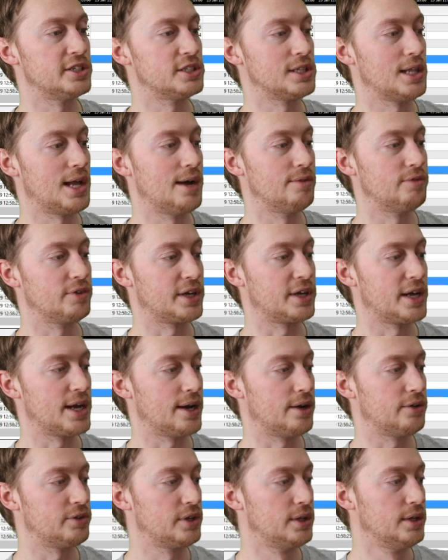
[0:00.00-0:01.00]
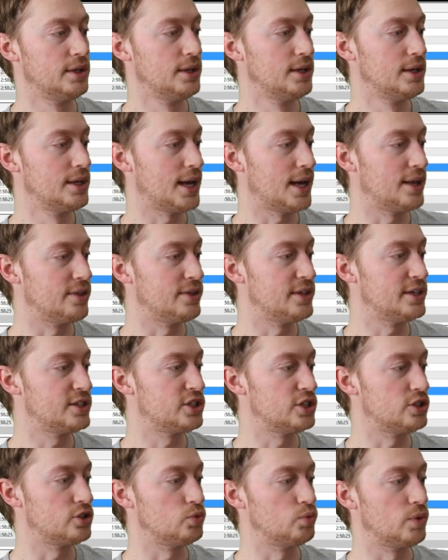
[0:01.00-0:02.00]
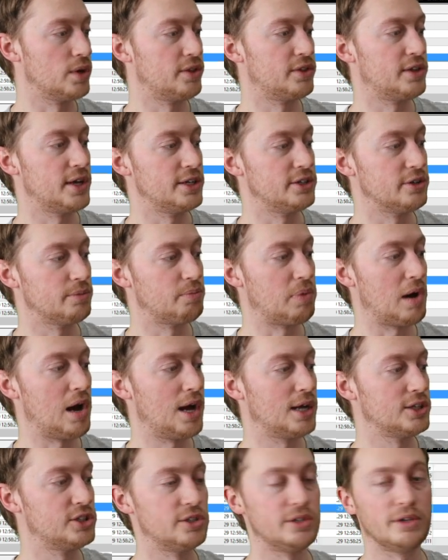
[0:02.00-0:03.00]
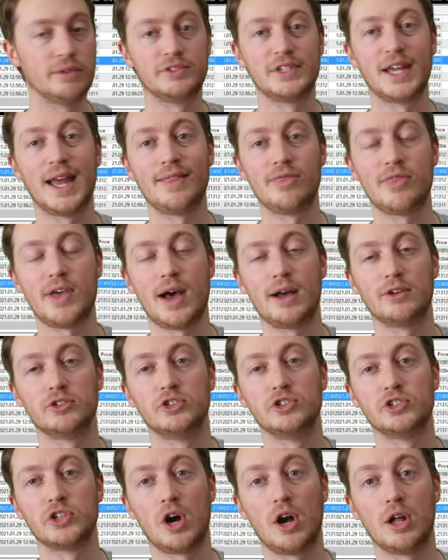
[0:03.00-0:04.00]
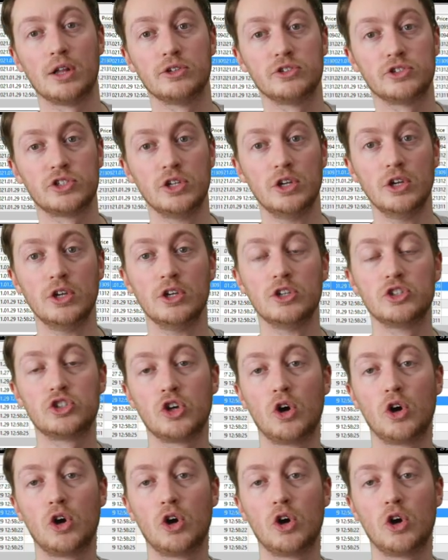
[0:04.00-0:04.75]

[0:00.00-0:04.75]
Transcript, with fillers: on this live account. And this is with a deposit of $10,000.